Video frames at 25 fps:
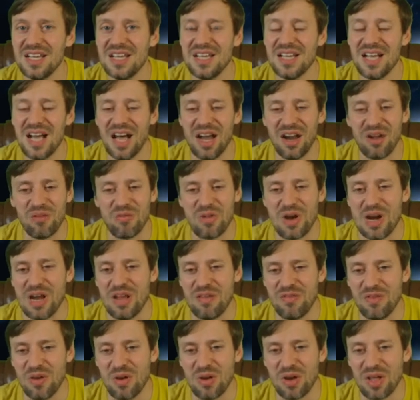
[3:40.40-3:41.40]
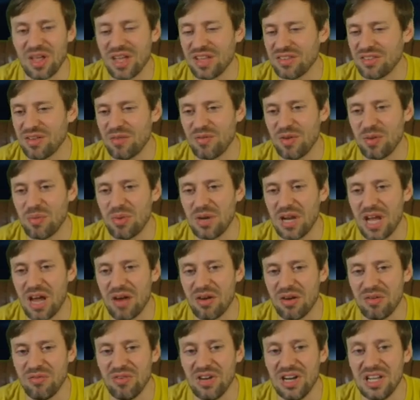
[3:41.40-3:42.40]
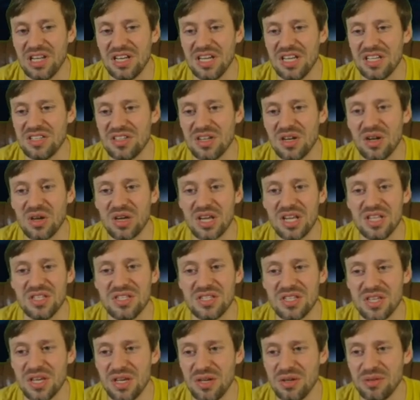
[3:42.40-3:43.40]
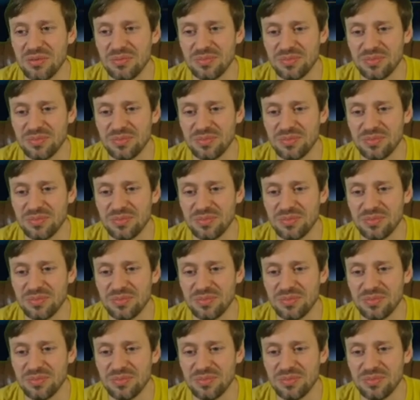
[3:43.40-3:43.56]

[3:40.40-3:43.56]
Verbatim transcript: I really feel like that's something Plarium really need to look into.